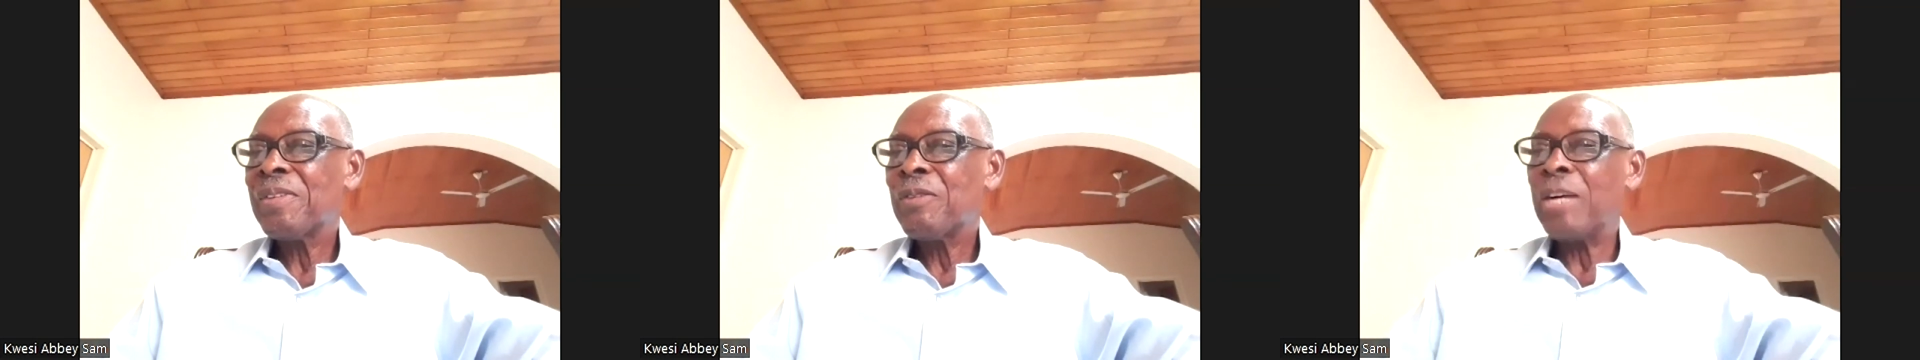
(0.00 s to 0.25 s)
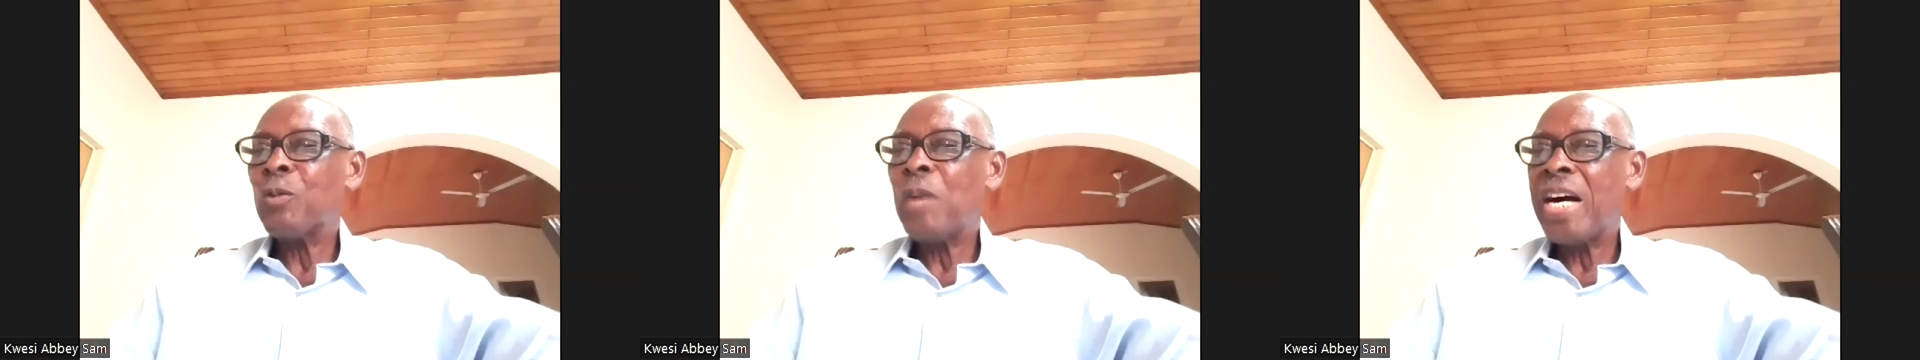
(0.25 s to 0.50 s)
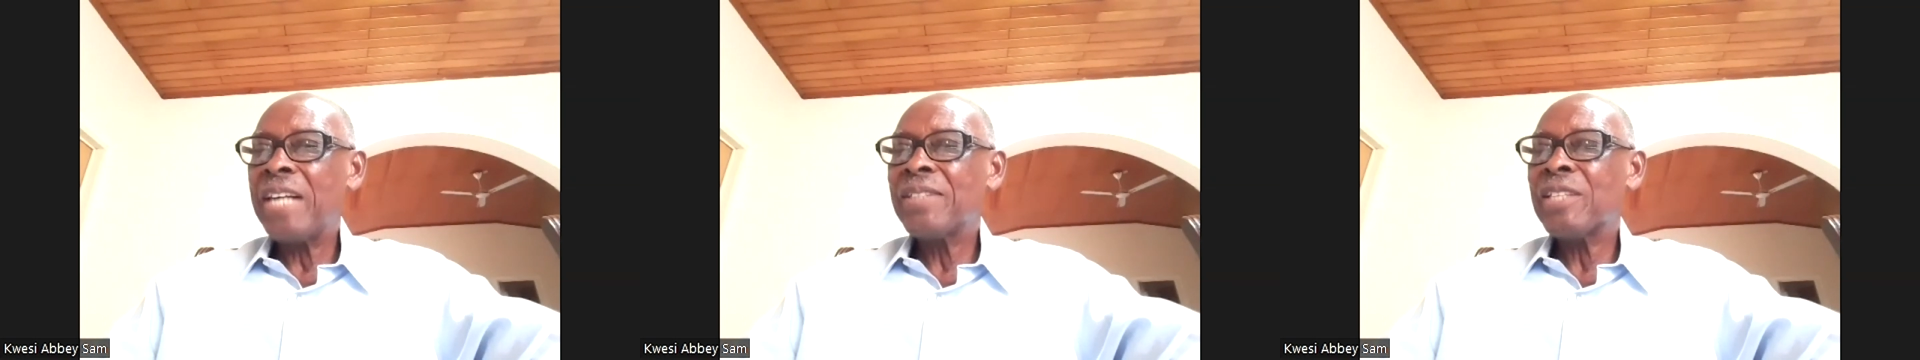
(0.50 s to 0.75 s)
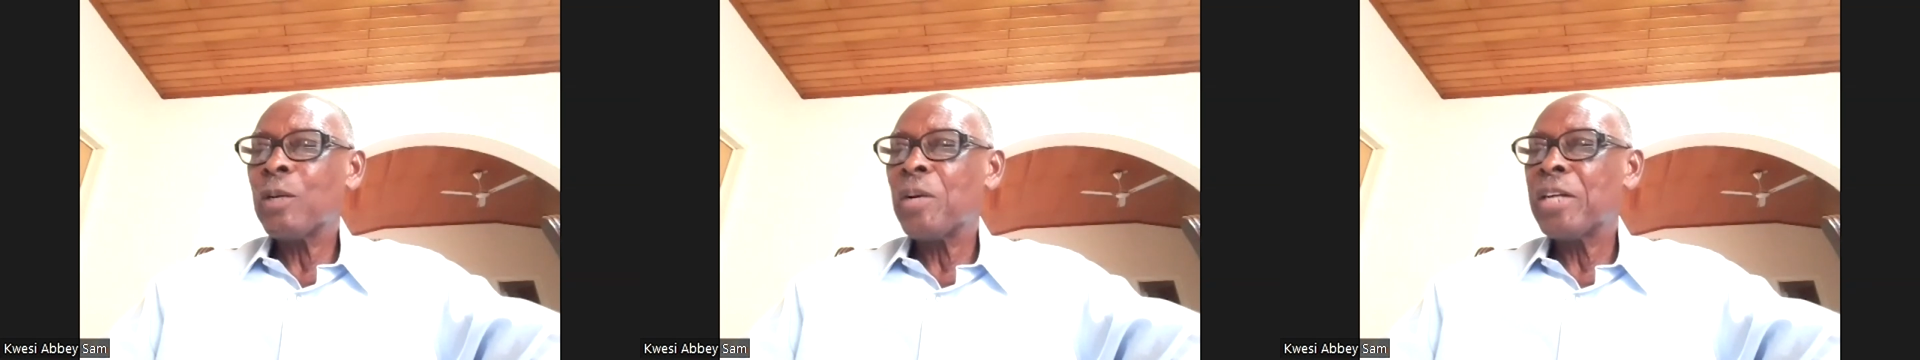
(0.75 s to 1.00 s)
But while
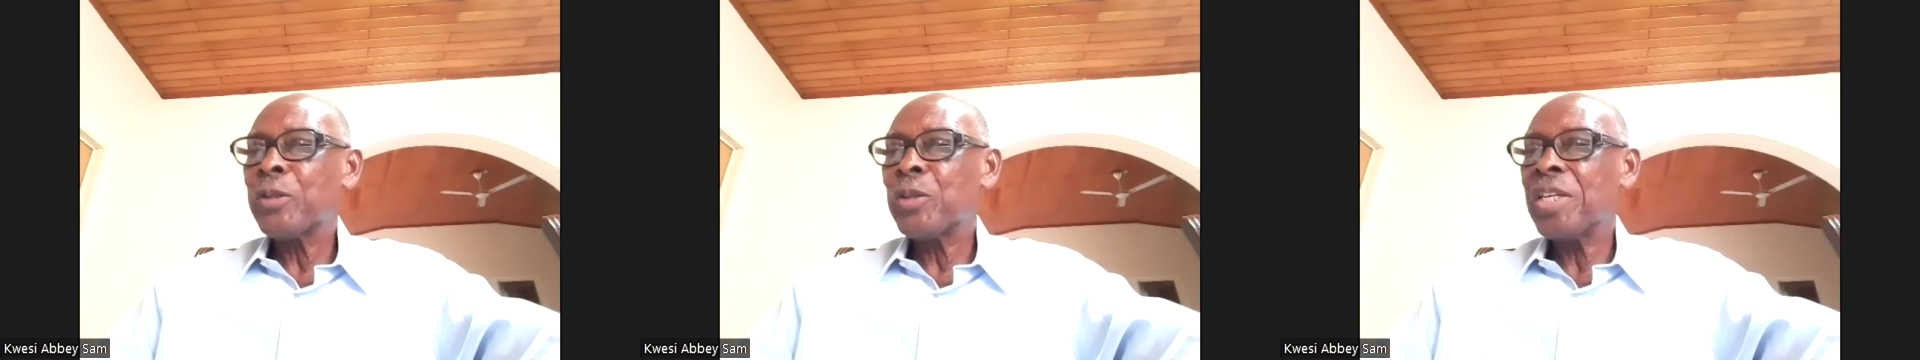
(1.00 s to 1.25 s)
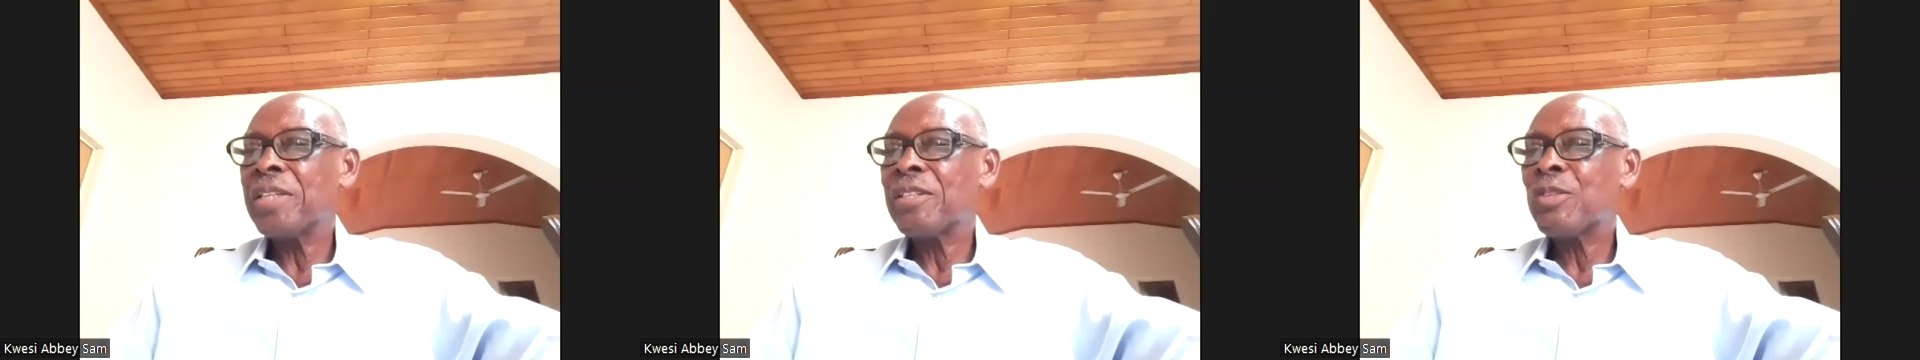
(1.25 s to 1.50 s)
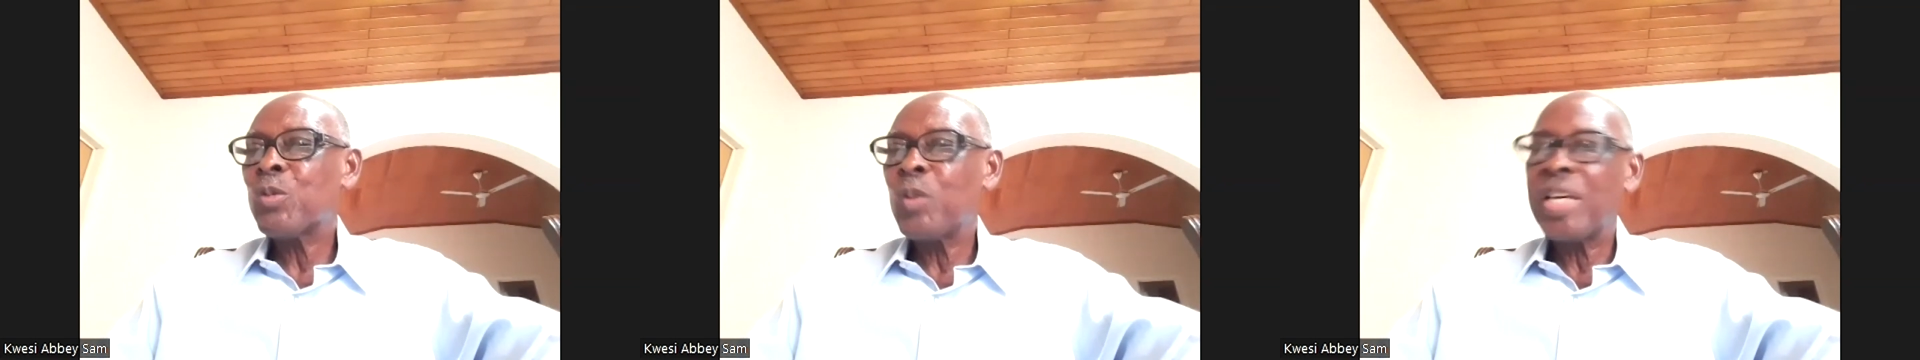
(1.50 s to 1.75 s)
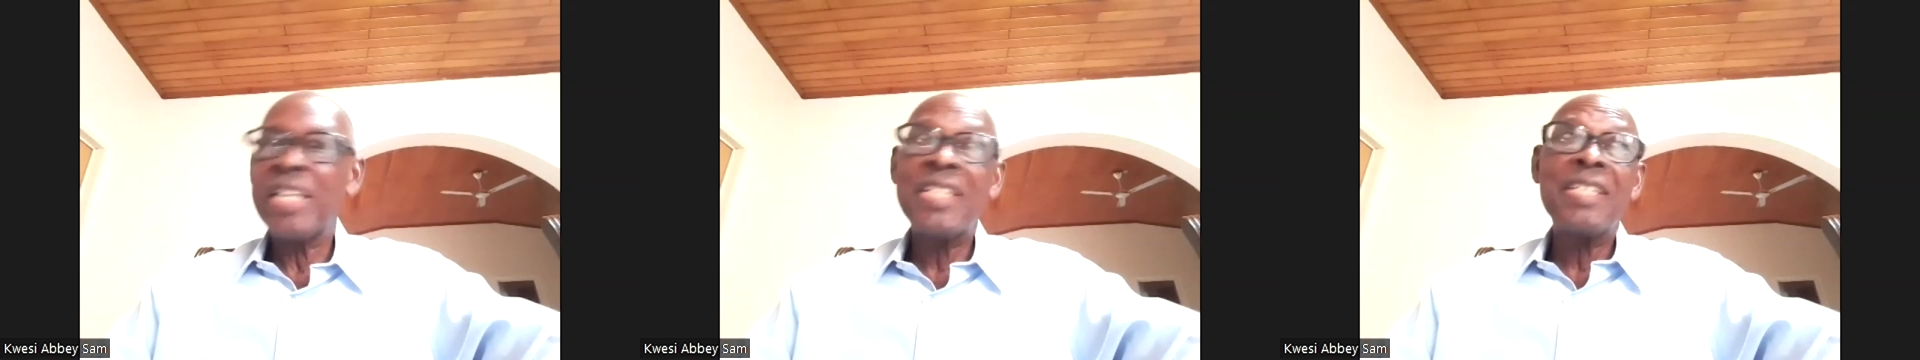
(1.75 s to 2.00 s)
they were doing this work,